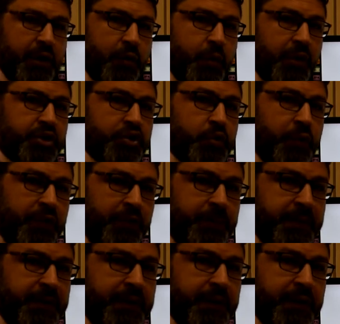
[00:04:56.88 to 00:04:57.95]
which will
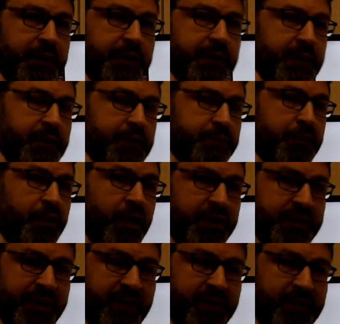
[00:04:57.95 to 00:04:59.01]
be in
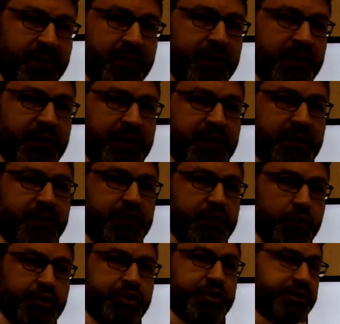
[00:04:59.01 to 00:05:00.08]
progress in the
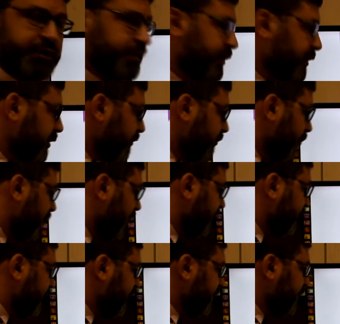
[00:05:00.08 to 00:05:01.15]
future. So I
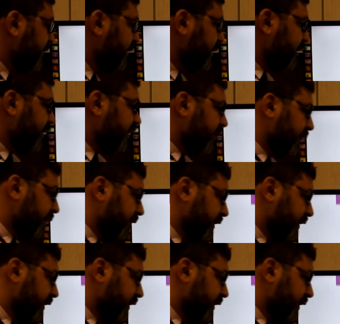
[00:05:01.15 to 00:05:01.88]
said this